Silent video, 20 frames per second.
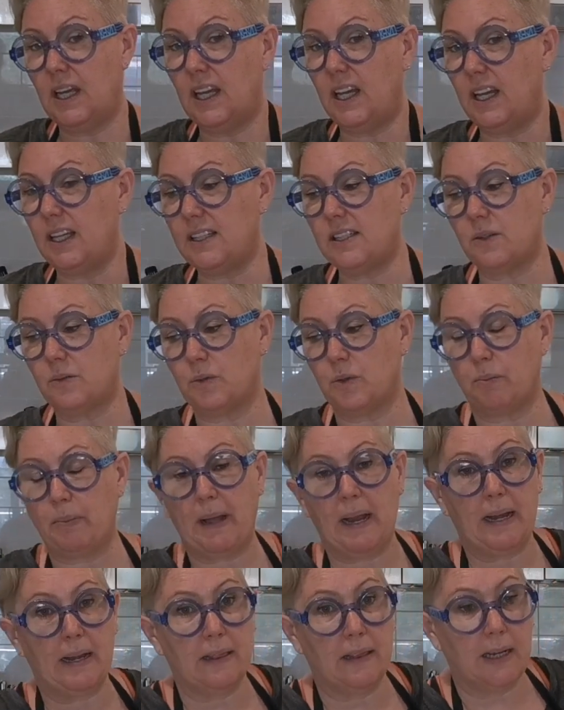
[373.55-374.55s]
It's a real
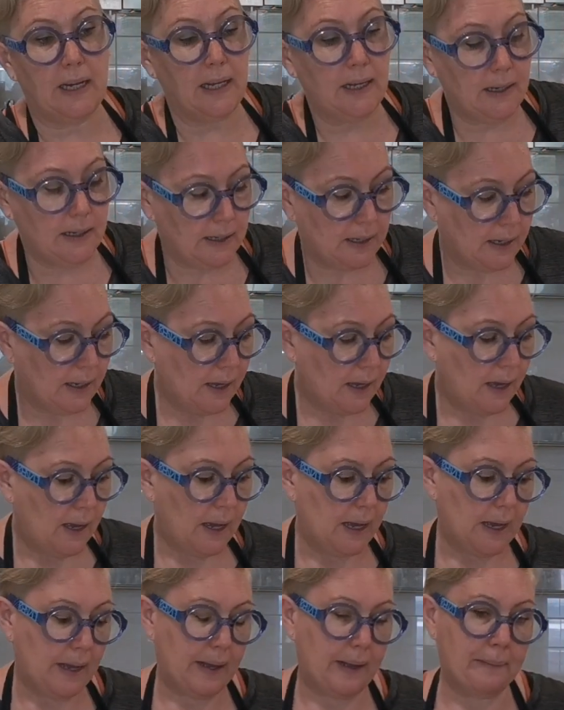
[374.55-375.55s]
pain in the
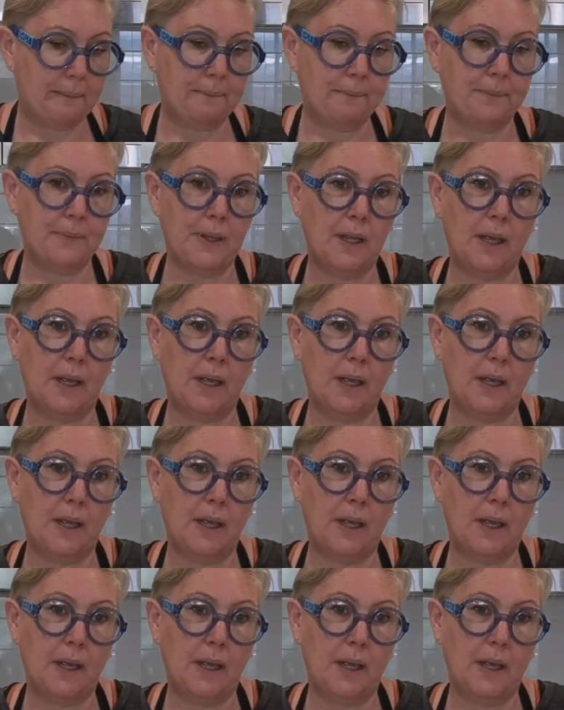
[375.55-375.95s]
neck.